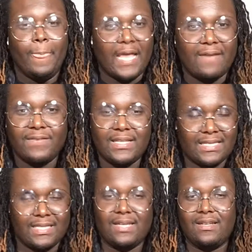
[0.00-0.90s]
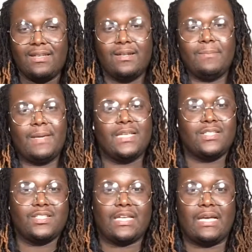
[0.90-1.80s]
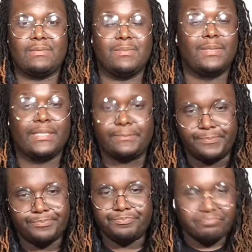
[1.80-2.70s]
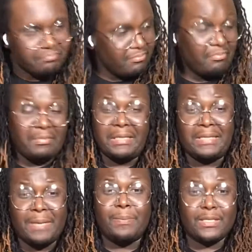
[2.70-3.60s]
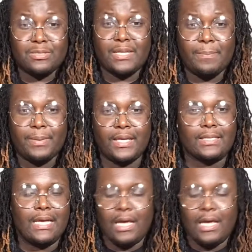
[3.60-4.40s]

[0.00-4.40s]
I feel like they could have did amazing jobs, but they picked who they picked.